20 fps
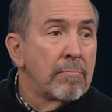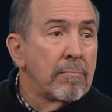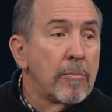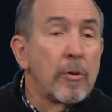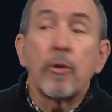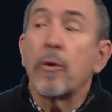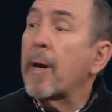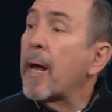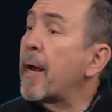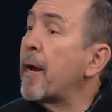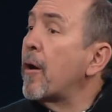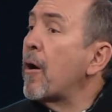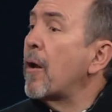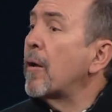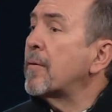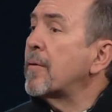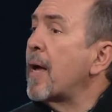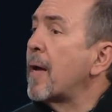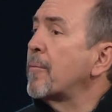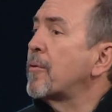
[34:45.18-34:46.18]
You know what I hear
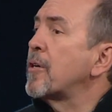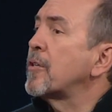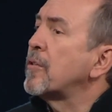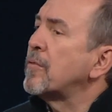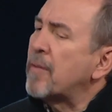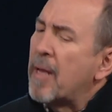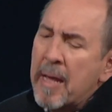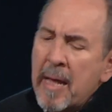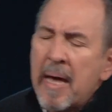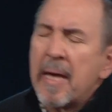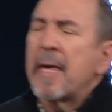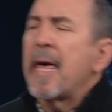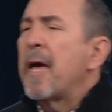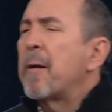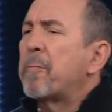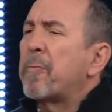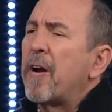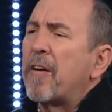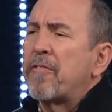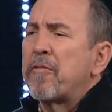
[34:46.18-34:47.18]
all the time? Christians say,
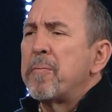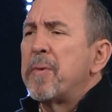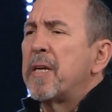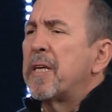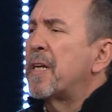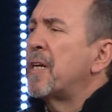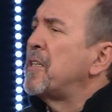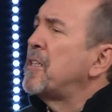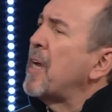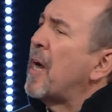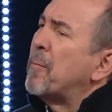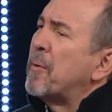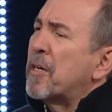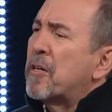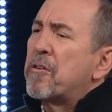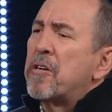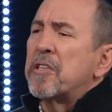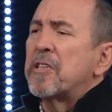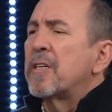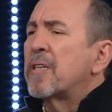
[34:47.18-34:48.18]
can't pray for me to get a job at a
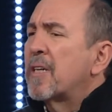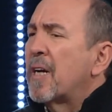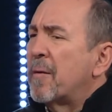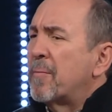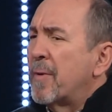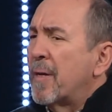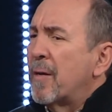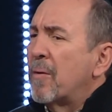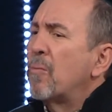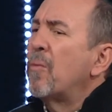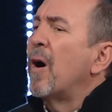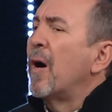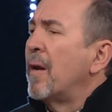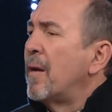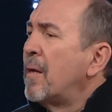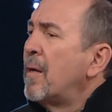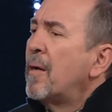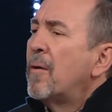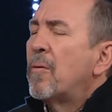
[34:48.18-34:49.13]
Christian company. What?